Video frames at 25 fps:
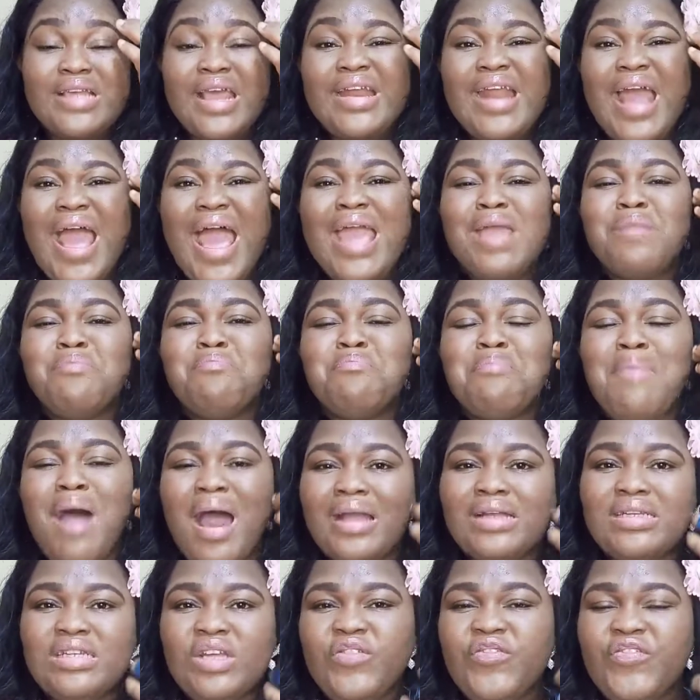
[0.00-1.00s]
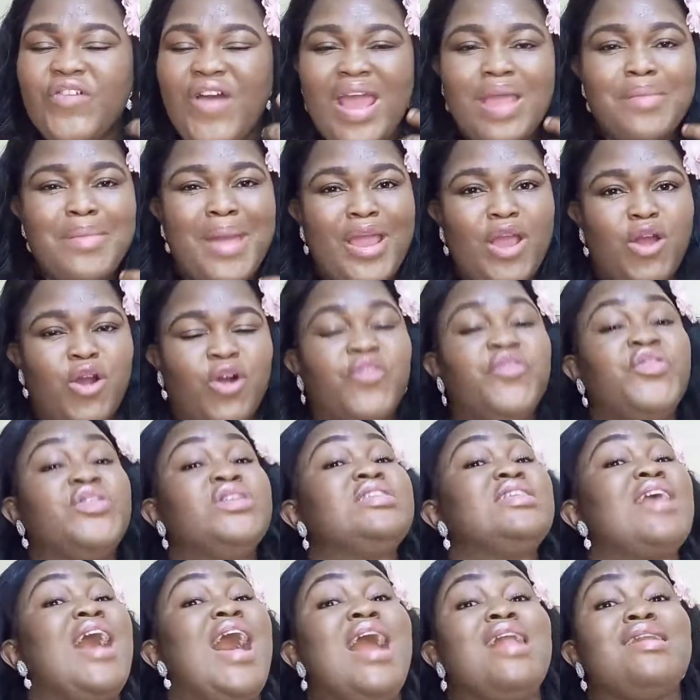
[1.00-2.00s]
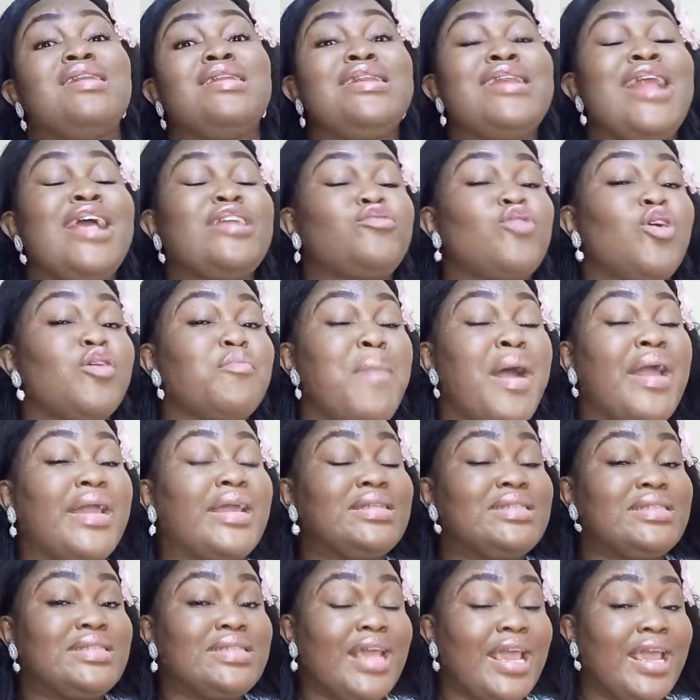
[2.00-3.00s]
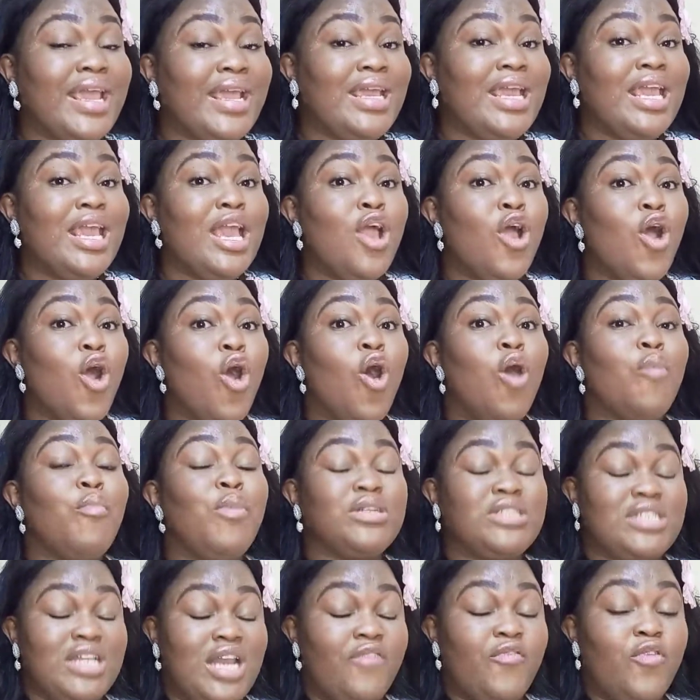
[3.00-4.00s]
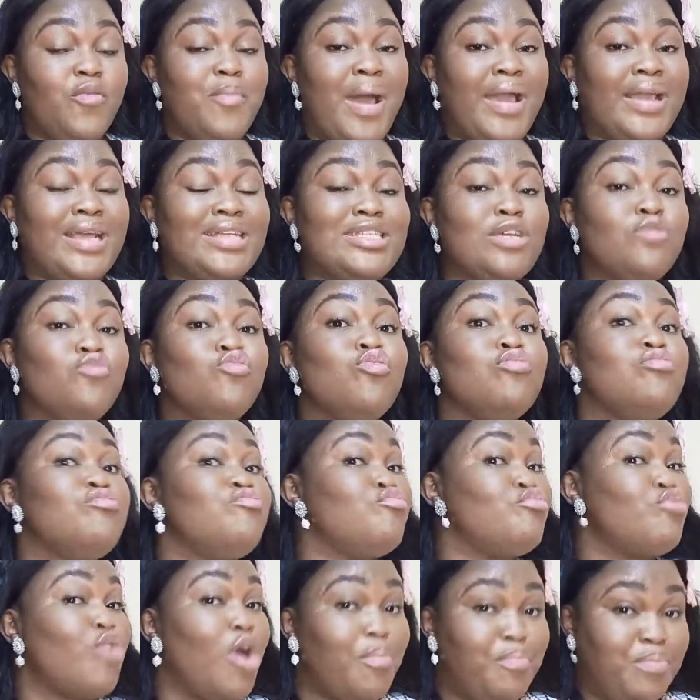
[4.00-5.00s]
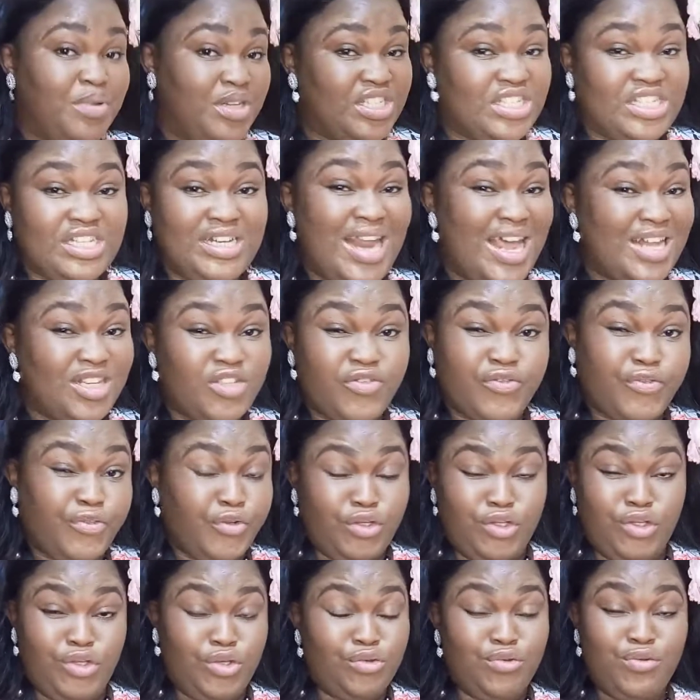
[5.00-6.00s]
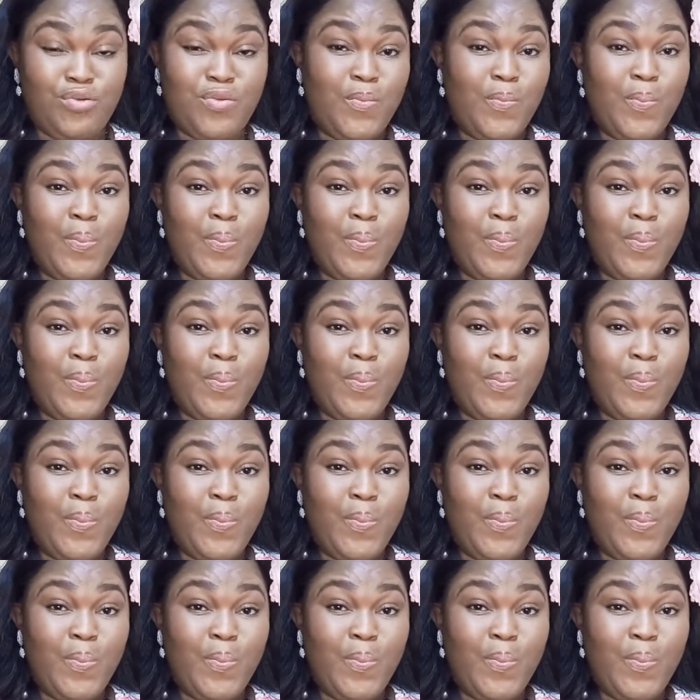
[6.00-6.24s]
said, I magnify my office, and network marketing or multi-level marketing will rubbish that for you.